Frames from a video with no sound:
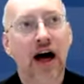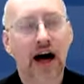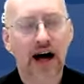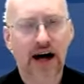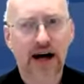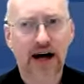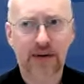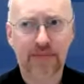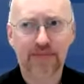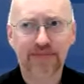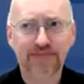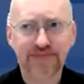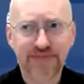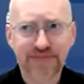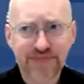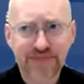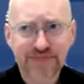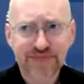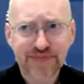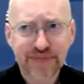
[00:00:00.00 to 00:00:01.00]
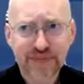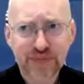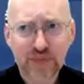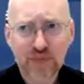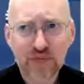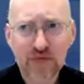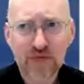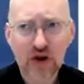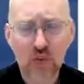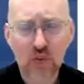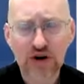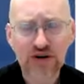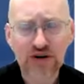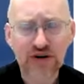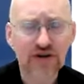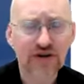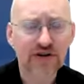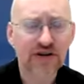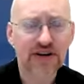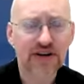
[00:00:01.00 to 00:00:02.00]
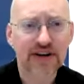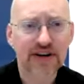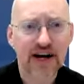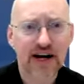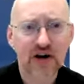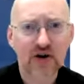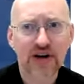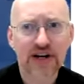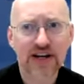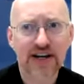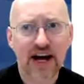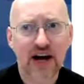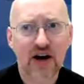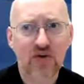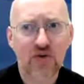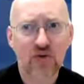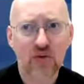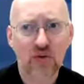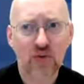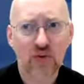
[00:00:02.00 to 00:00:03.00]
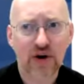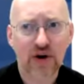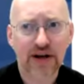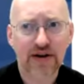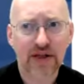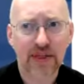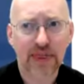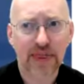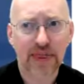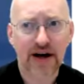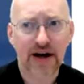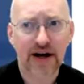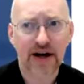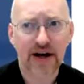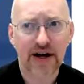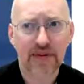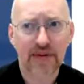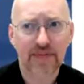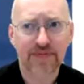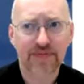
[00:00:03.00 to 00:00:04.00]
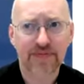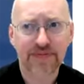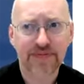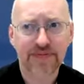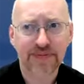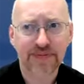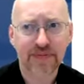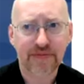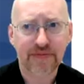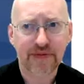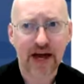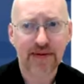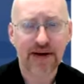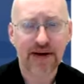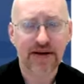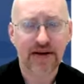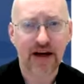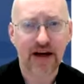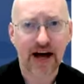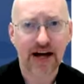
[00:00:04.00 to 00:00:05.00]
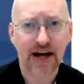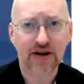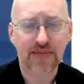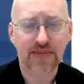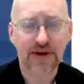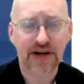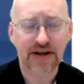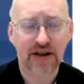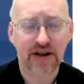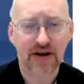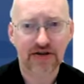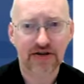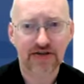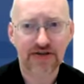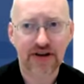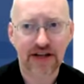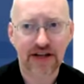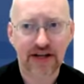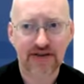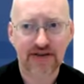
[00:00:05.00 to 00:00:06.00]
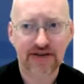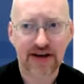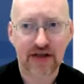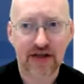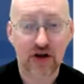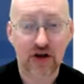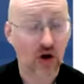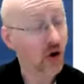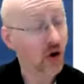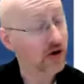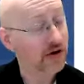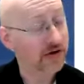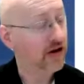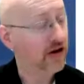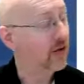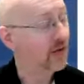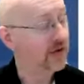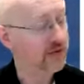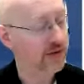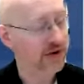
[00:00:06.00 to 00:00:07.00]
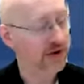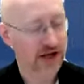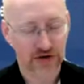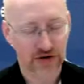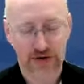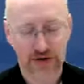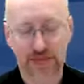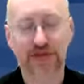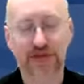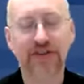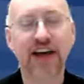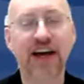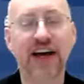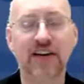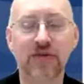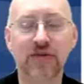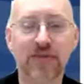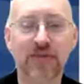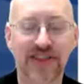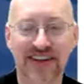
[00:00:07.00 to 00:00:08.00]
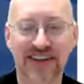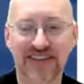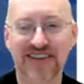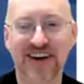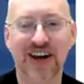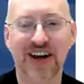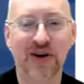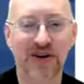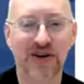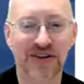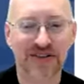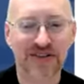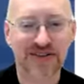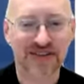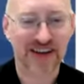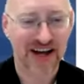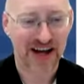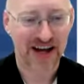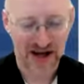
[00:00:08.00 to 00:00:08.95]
We're narrowing down what, I could be a little silly and say the goal is always 100%, but that's not always